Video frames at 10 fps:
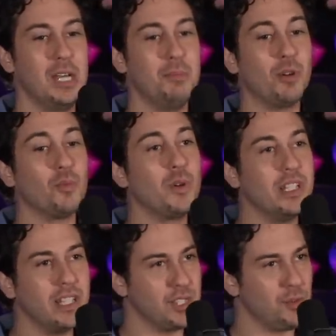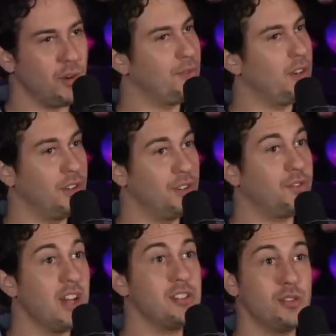but really it's one of our good
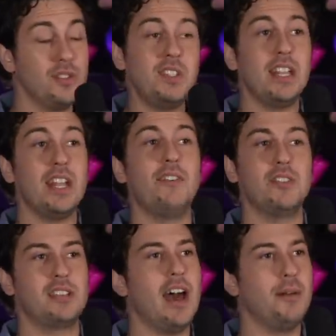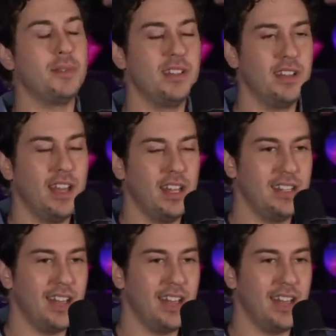friends who did have this happen and uh,